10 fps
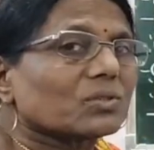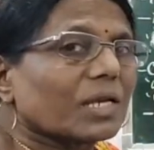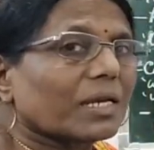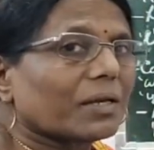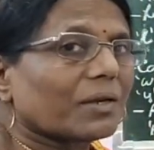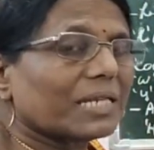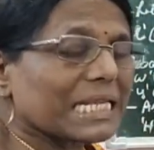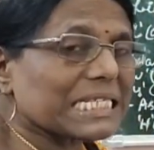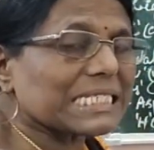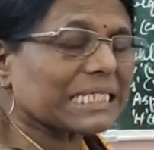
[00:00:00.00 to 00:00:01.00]

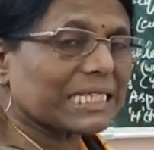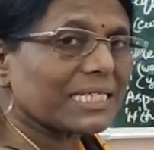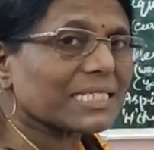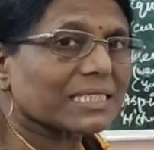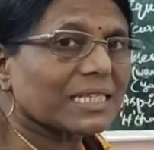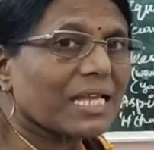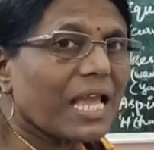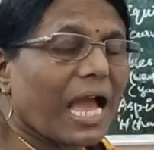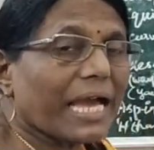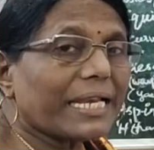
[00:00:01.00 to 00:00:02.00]
necessities.
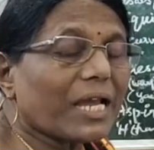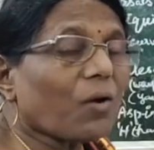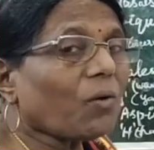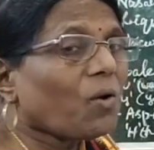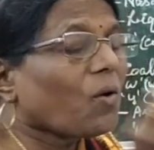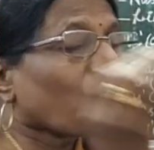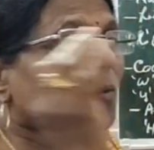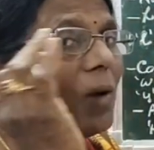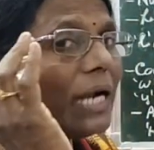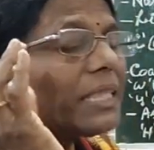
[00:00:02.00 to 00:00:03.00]
And now
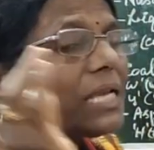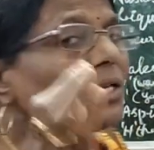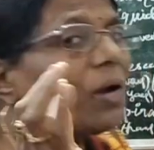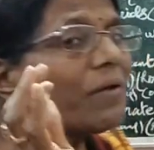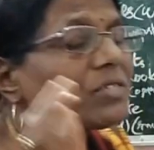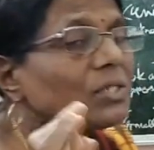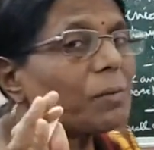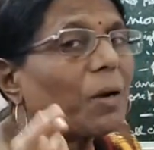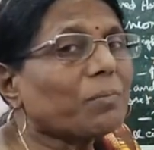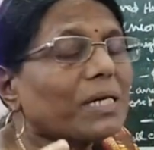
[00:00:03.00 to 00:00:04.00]
one thing you have to
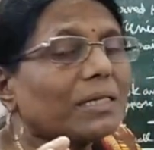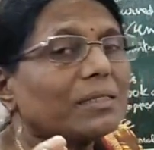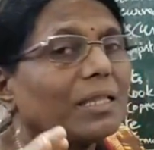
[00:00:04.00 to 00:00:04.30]
remember,